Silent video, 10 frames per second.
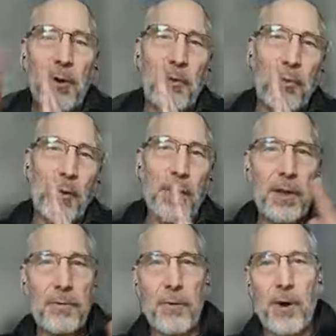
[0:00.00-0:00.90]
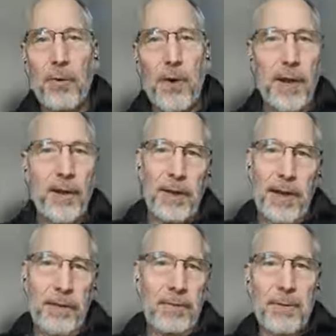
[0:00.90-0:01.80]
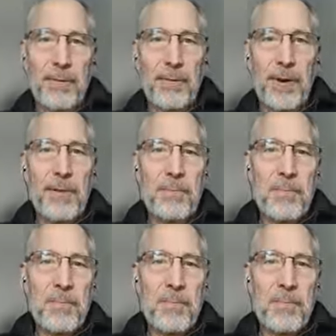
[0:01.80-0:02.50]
And they've gone really far right or left,